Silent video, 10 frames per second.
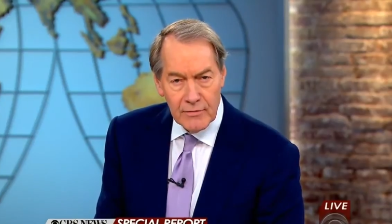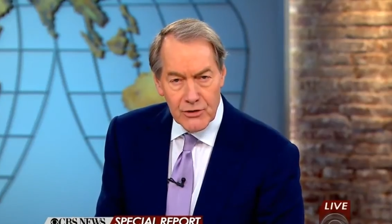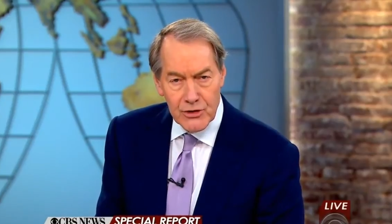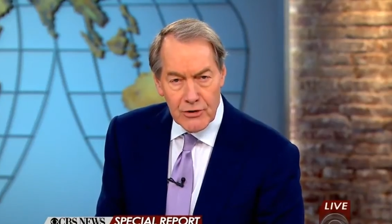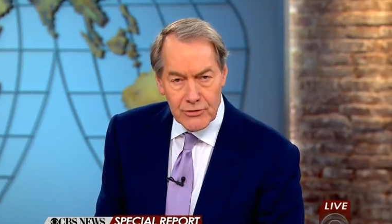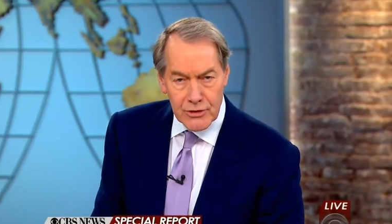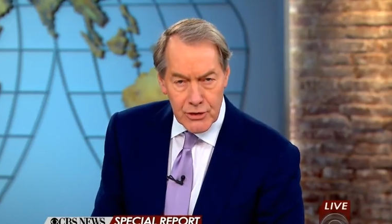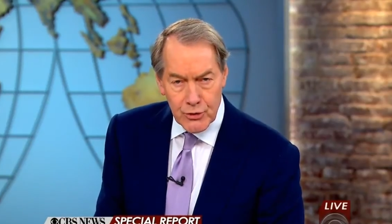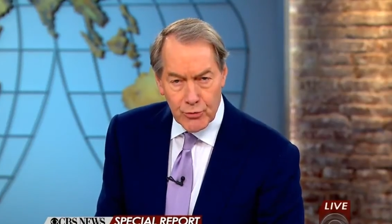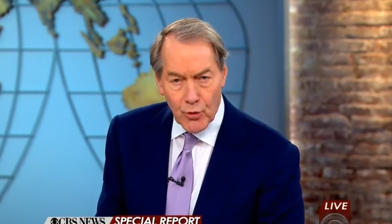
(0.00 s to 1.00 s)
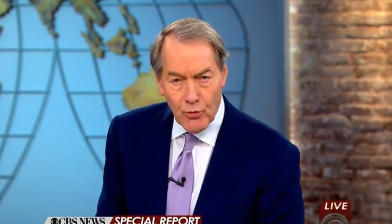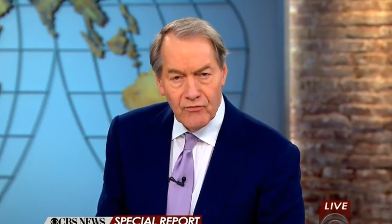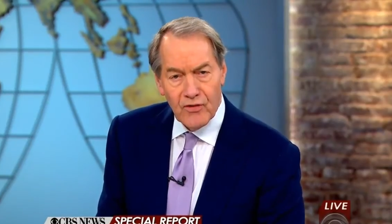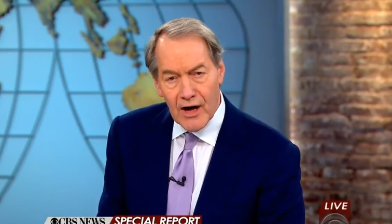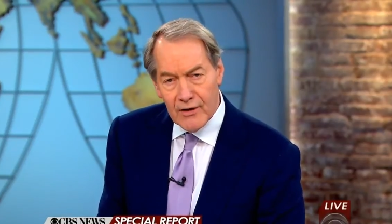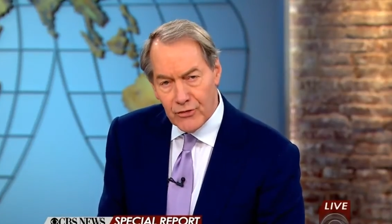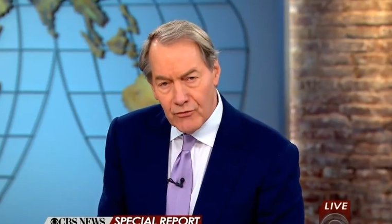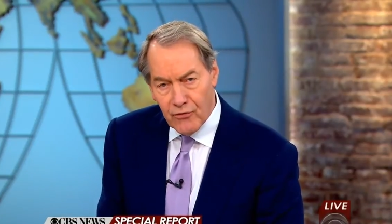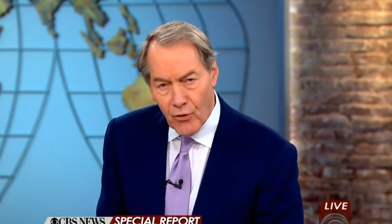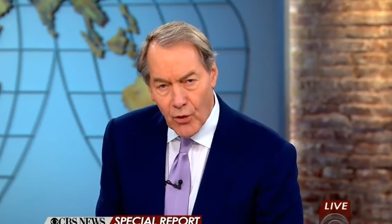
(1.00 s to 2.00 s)
The justices ruled
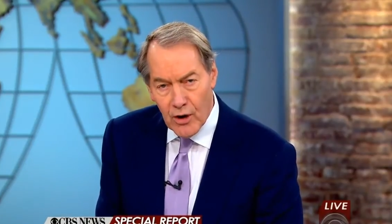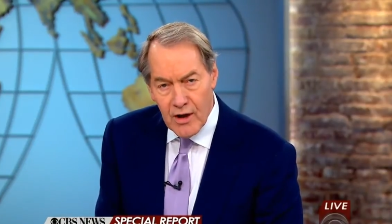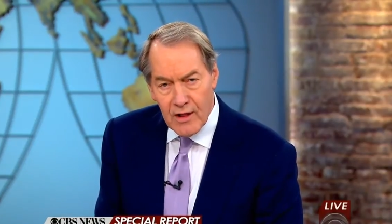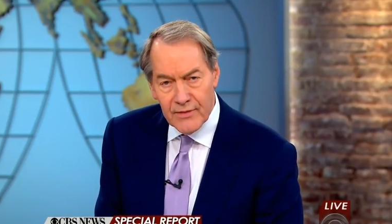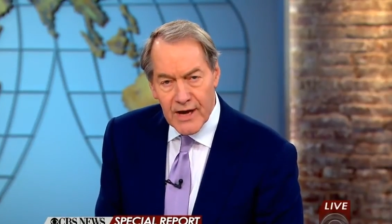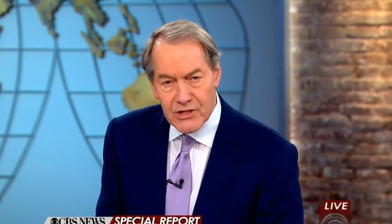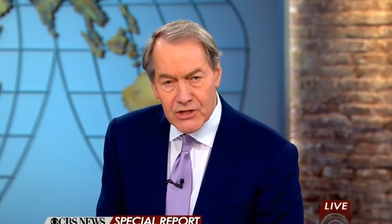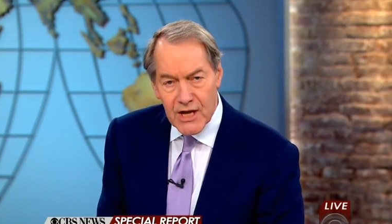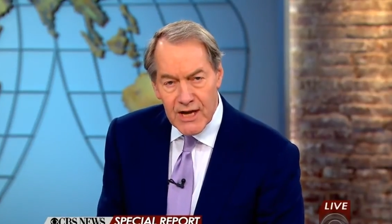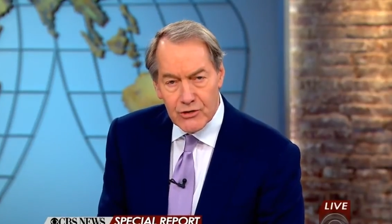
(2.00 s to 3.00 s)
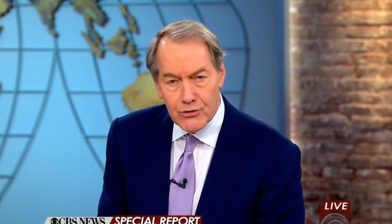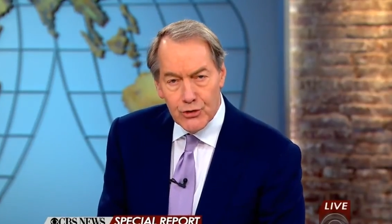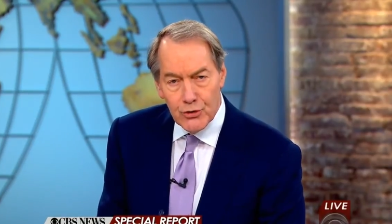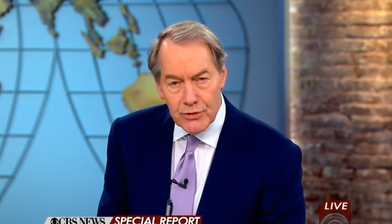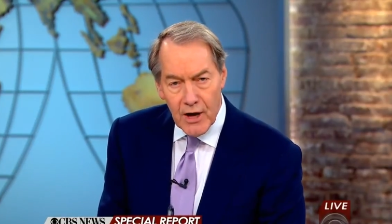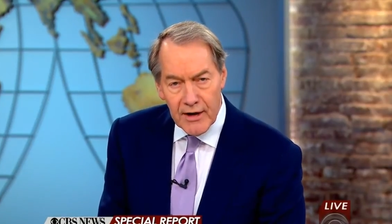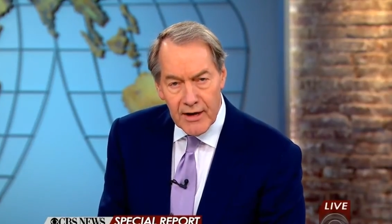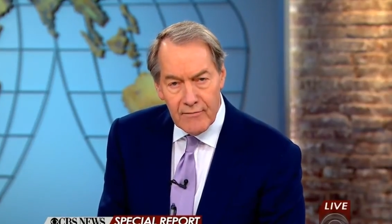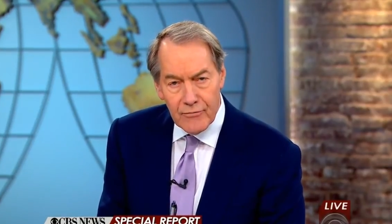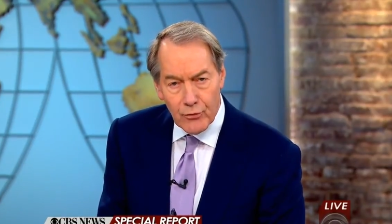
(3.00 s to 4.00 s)
5-4 that states do not
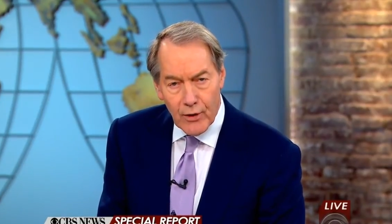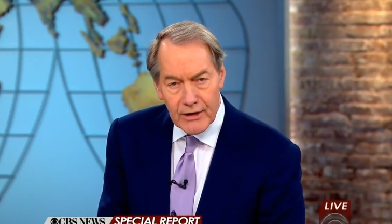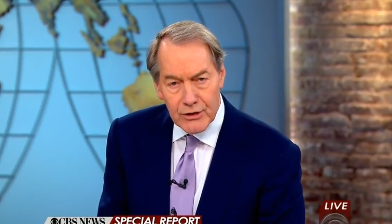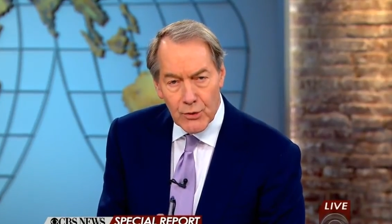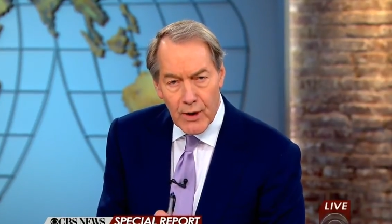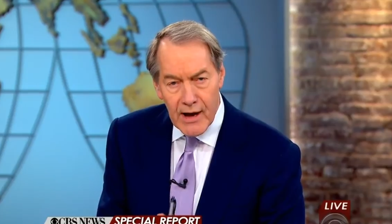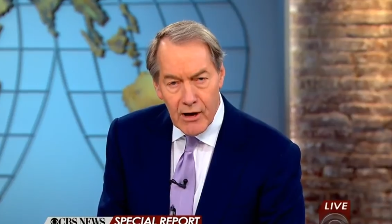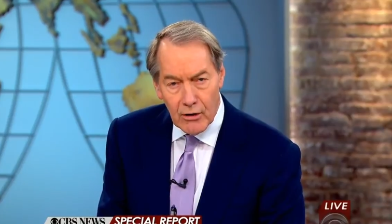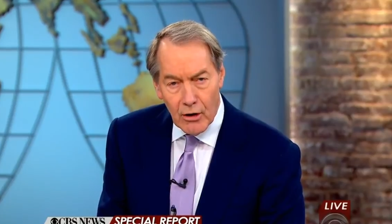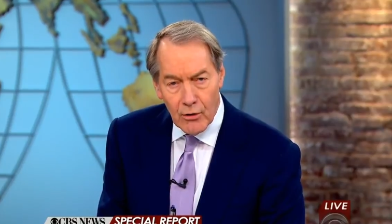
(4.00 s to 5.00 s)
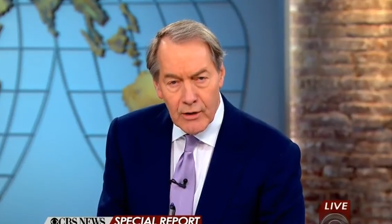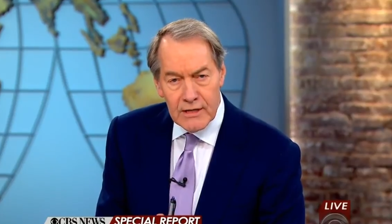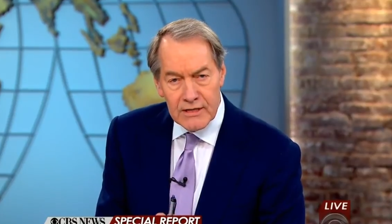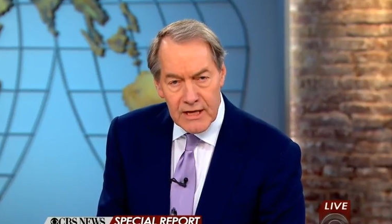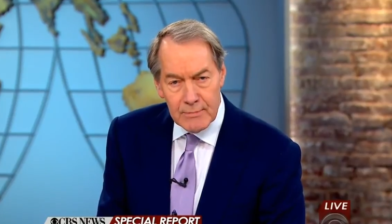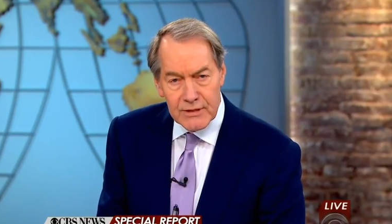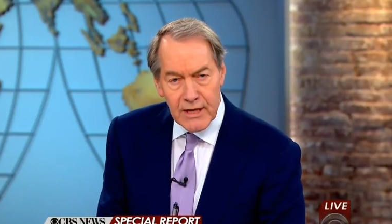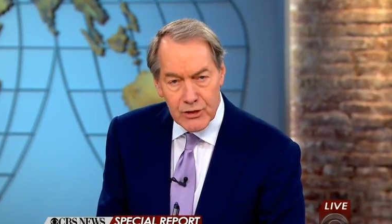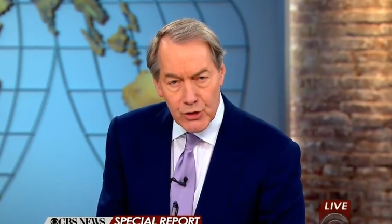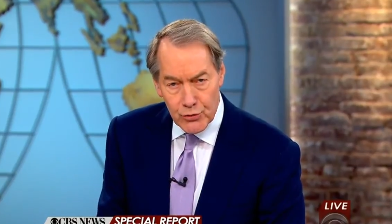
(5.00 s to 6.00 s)
have the right to outlaw
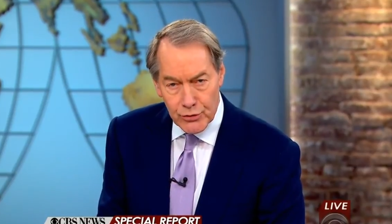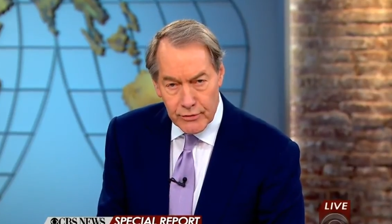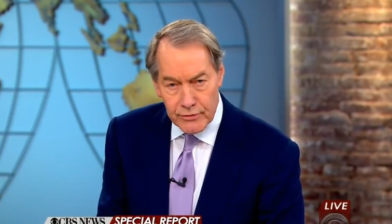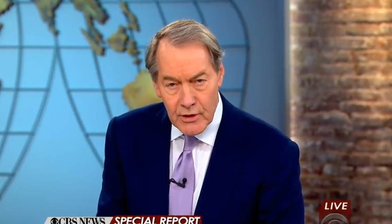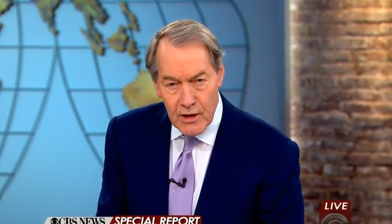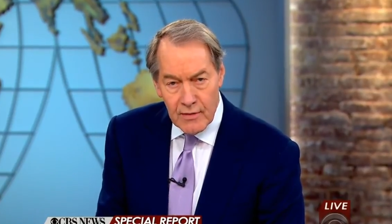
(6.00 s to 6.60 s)
same-sex unions.